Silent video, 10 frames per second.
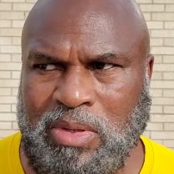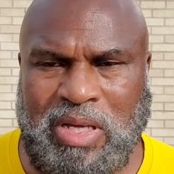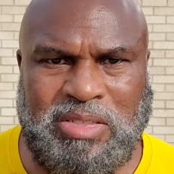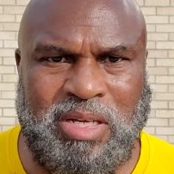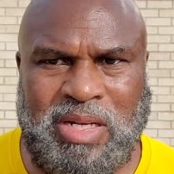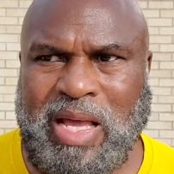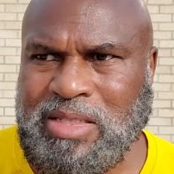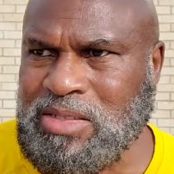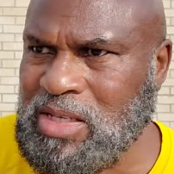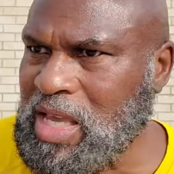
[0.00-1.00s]
It's
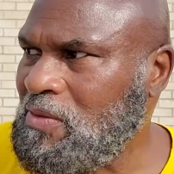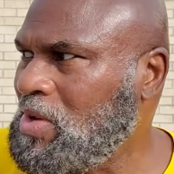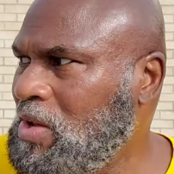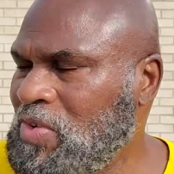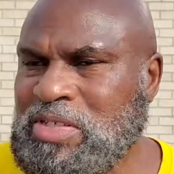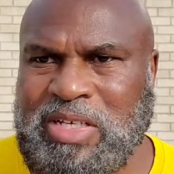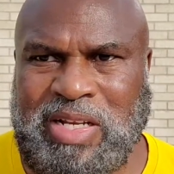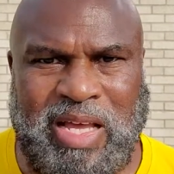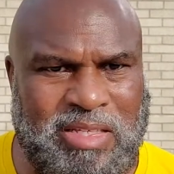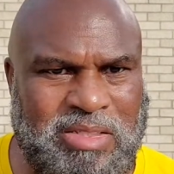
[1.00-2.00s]
connected to evil. And if it's
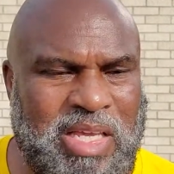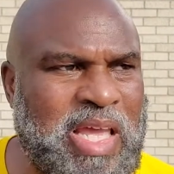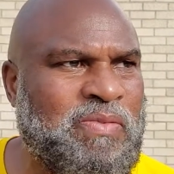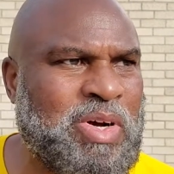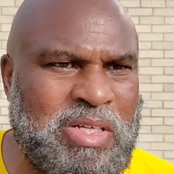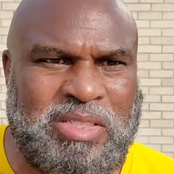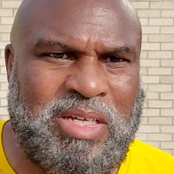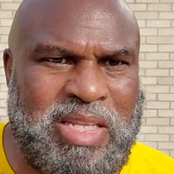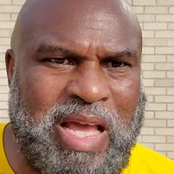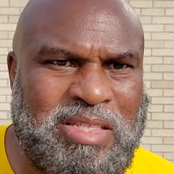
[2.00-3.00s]
connected to evil, it's
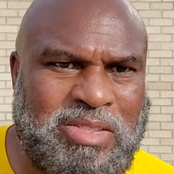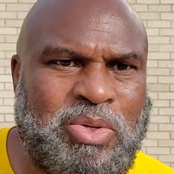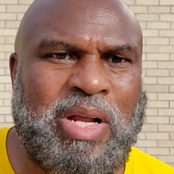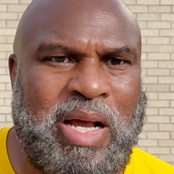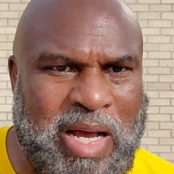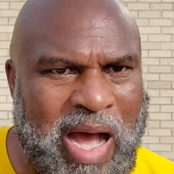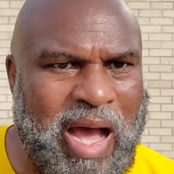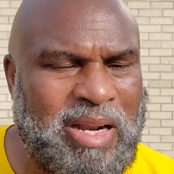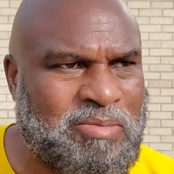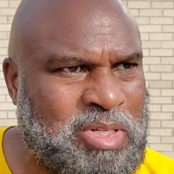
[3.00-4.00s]
connected to the
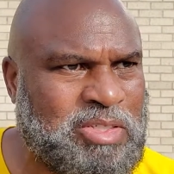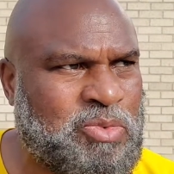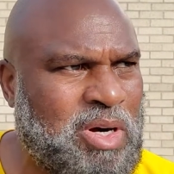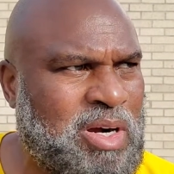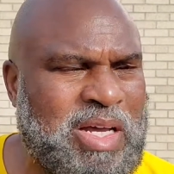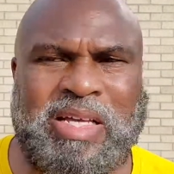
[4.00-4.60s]
God of this world.